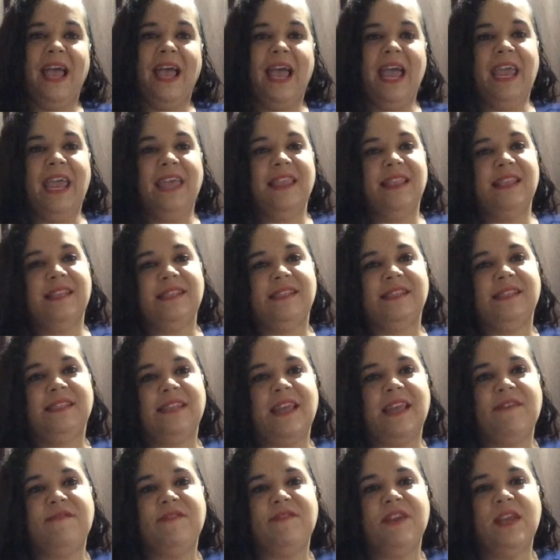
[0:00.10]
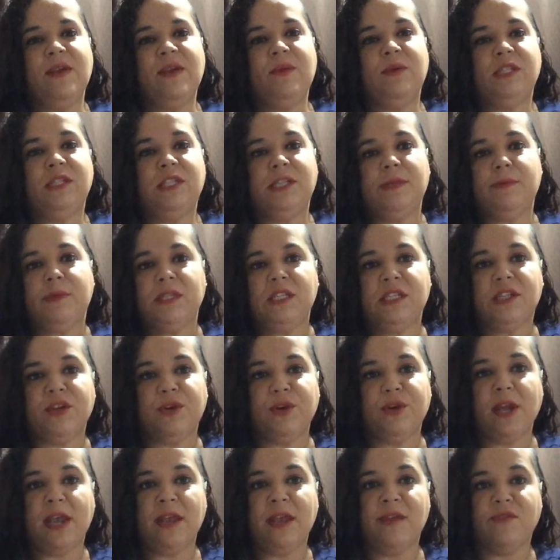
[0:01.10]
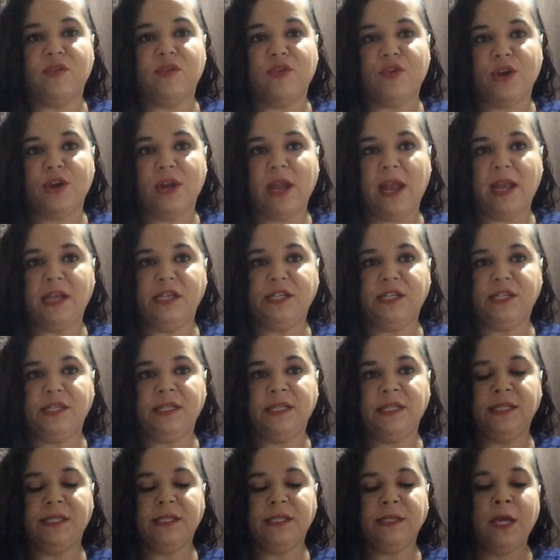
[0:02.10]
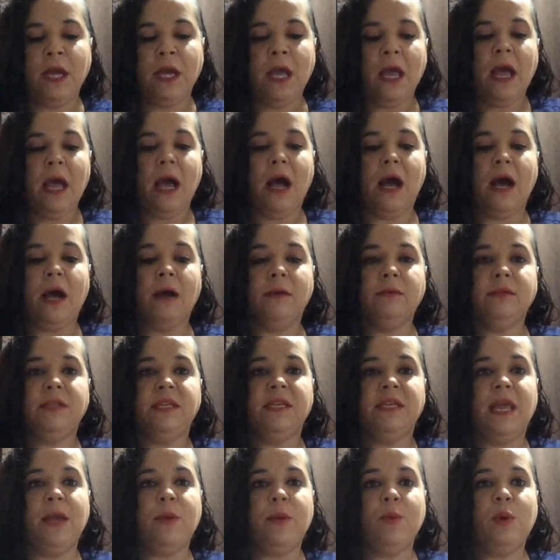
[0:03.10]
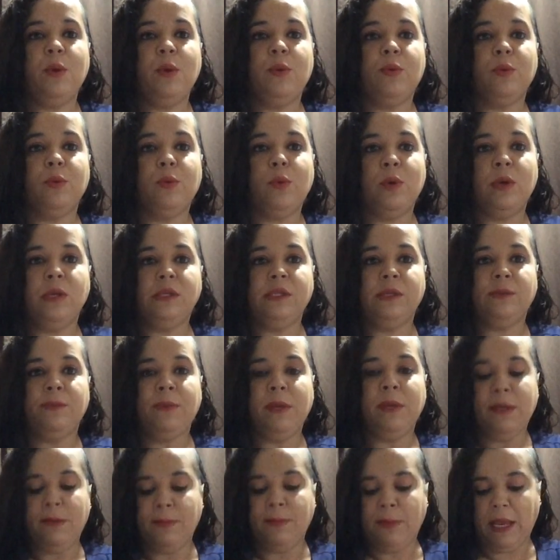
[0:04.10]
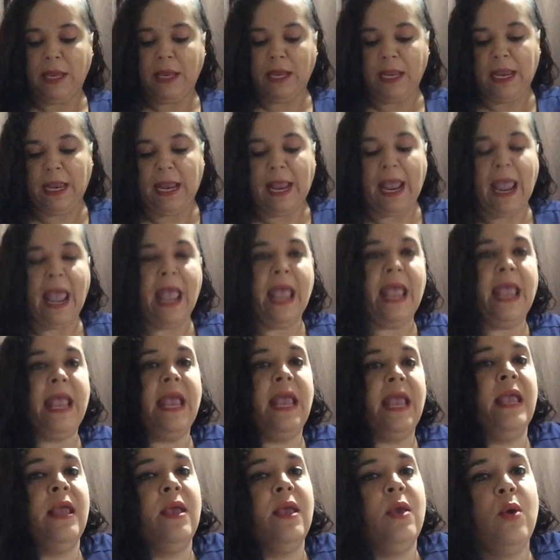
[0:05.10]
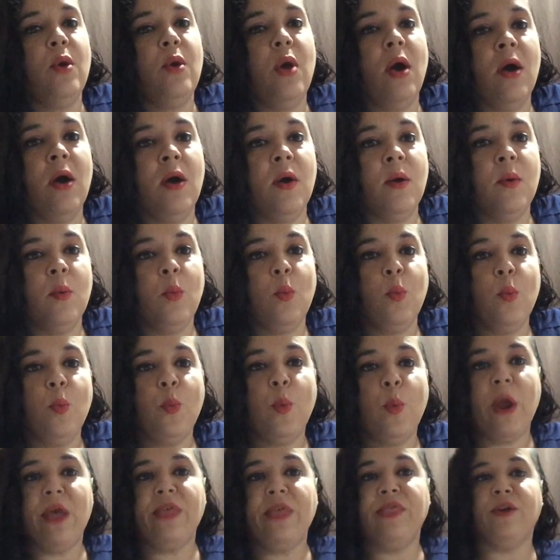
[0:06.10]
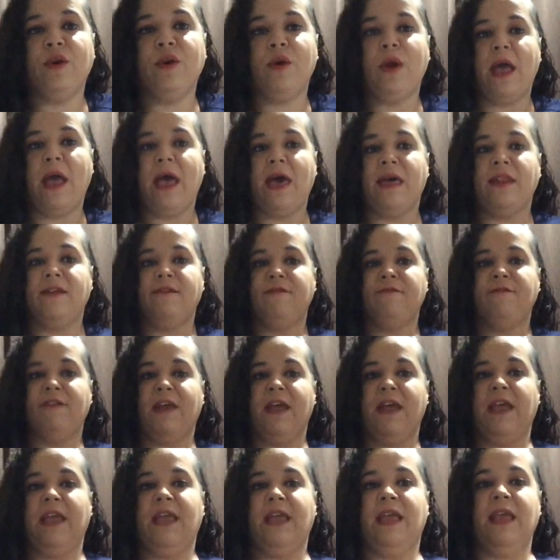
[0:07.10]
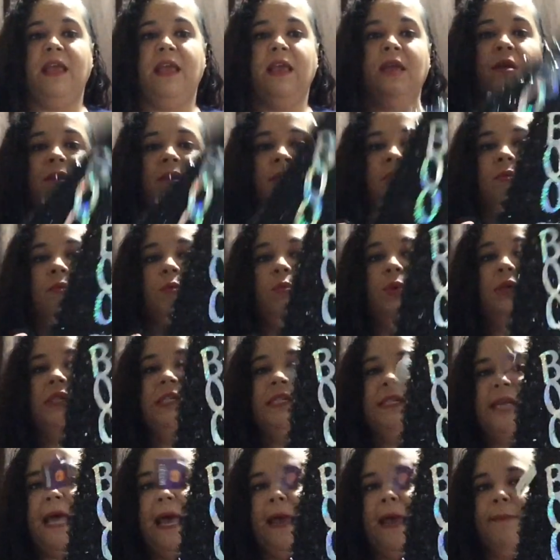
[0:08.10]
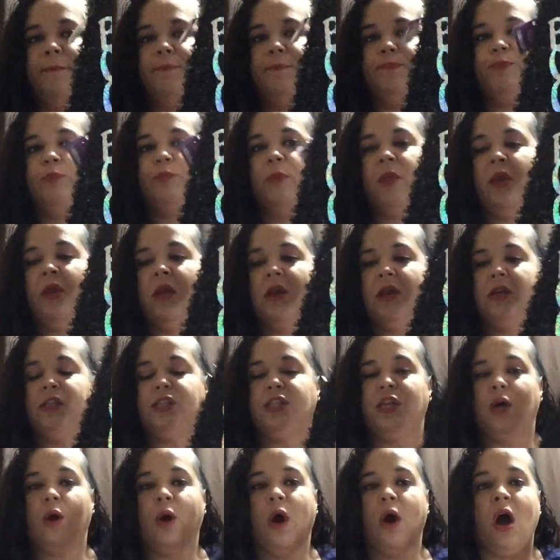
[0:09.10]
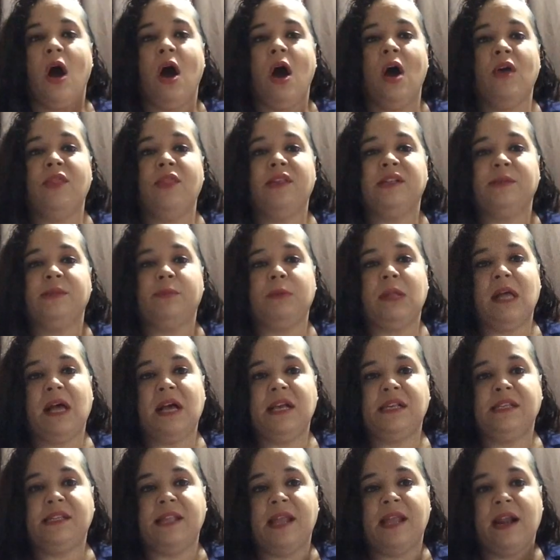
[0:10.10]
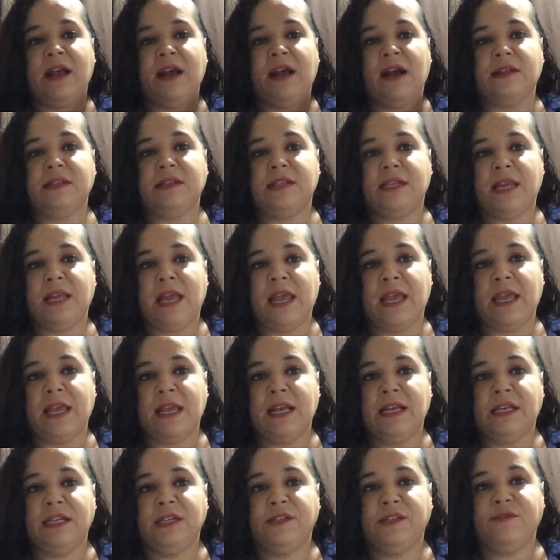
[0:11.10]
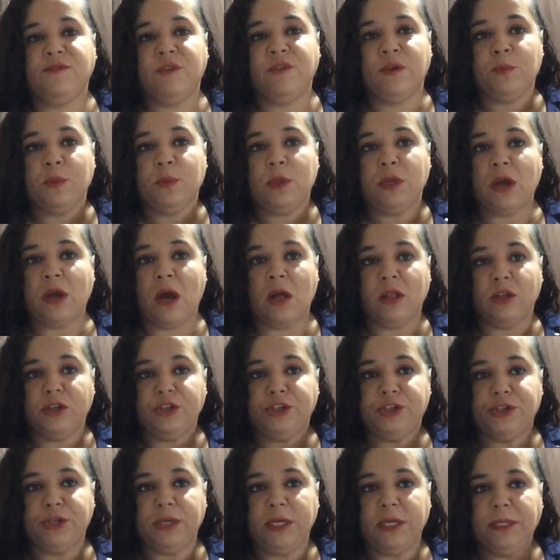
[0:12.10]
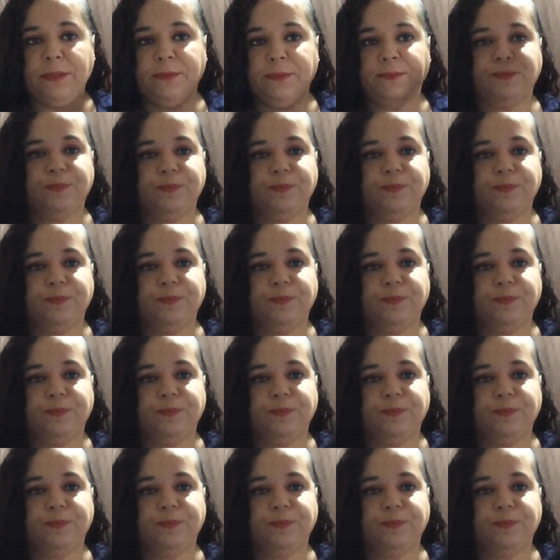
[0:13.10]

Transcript: Hey, this is Stephanie with Gypsy's Creative Creations. Today we were going to be making a weather out of a witch's hat. So all of the supplies that I got today is from the Dollar Tree.